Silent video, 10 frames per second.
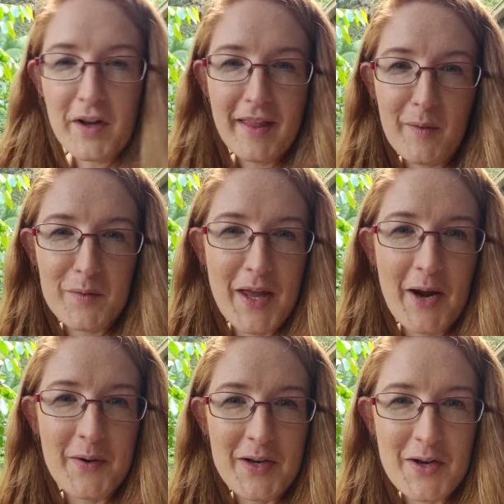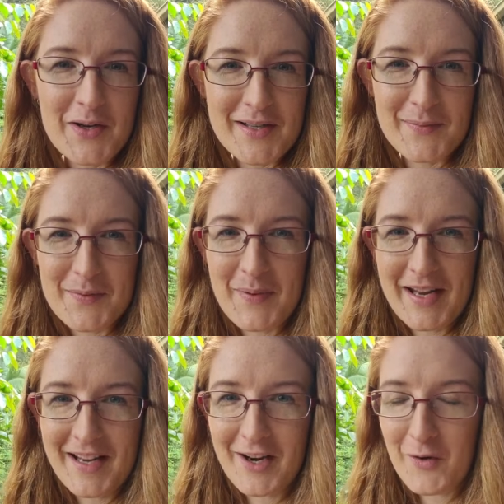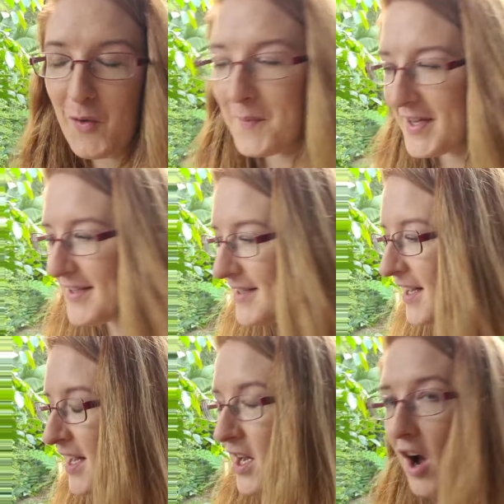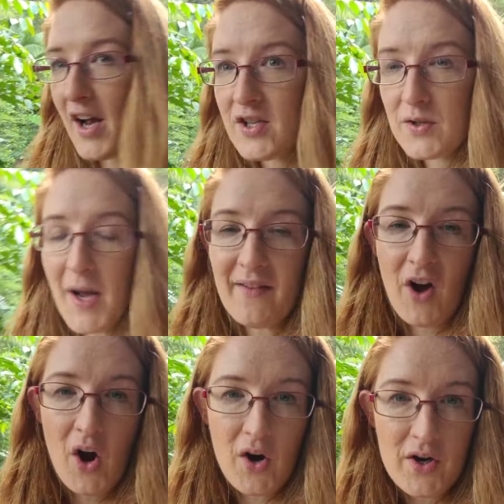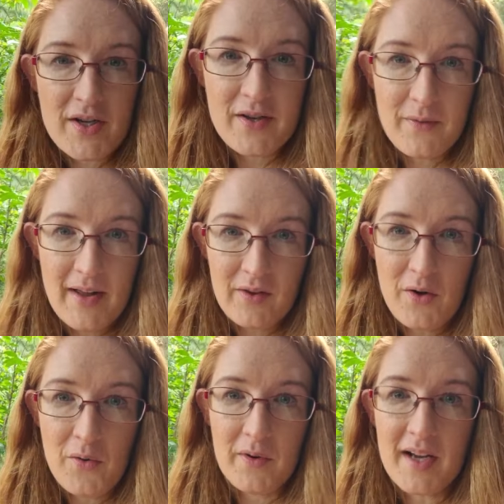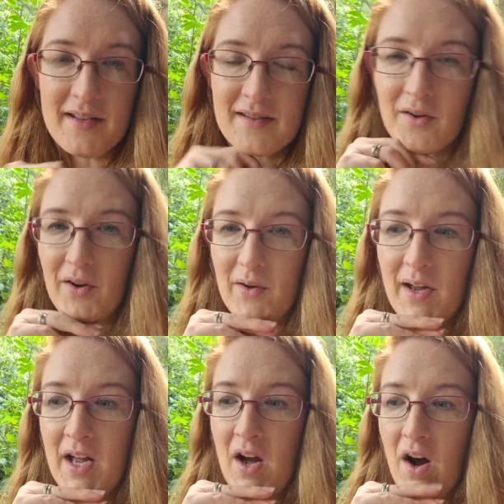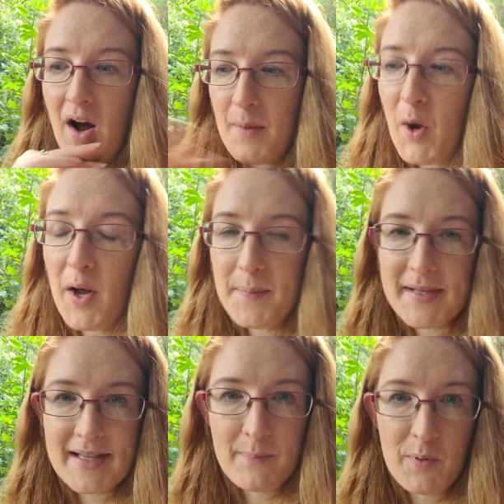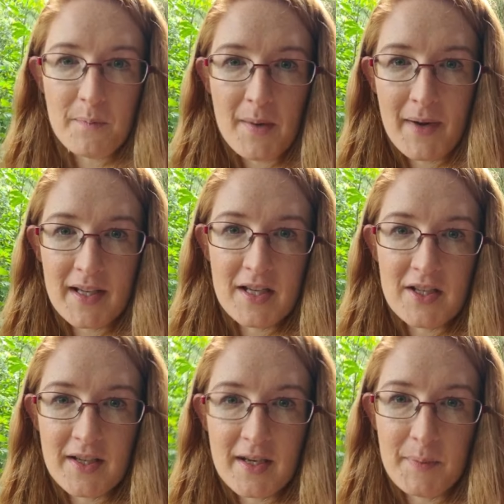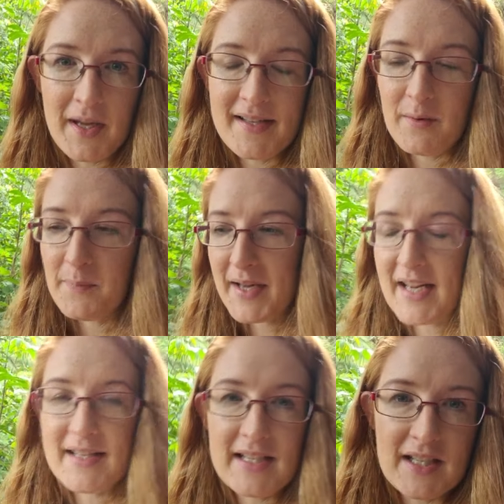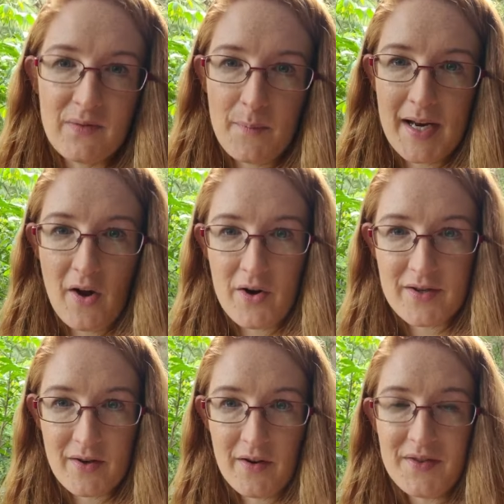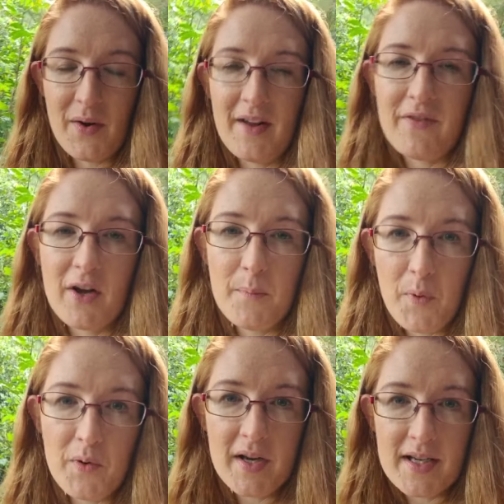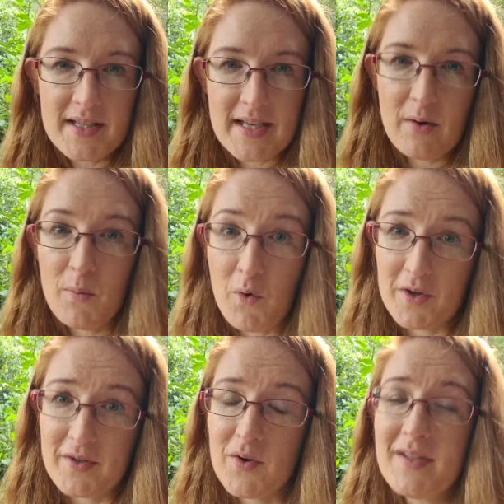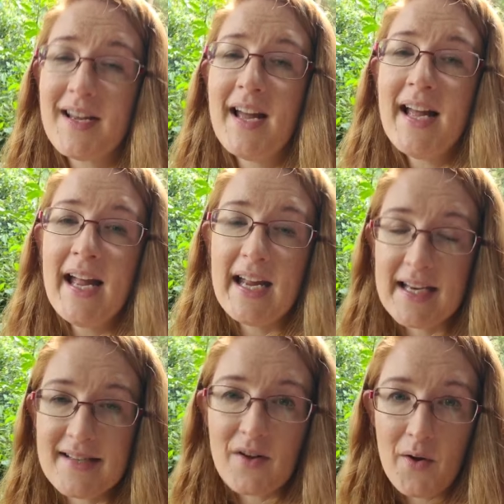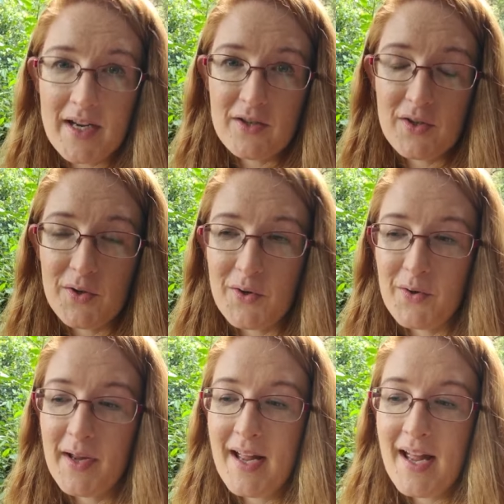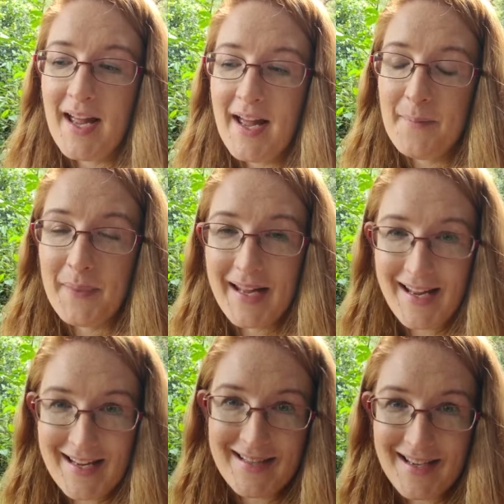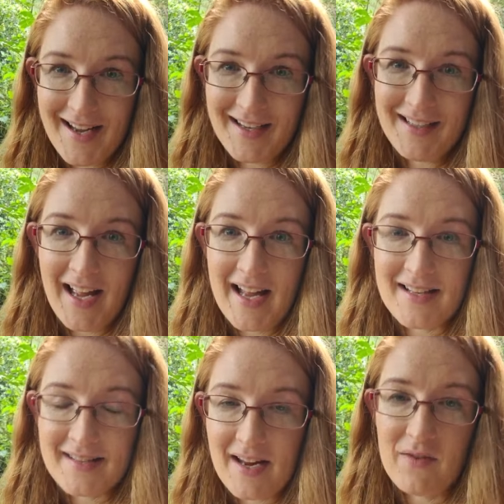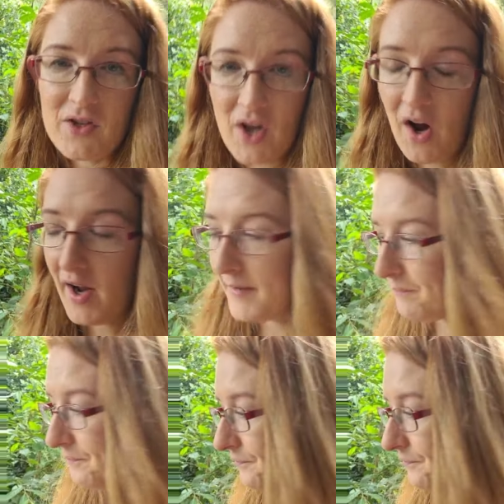they would use would be enormous. I do have a hose around the corner, so I purposely put my mud kitchen in a place that would be easy just for me to hose it off. So if you can put it near a water source, it is going to be easier and save you time.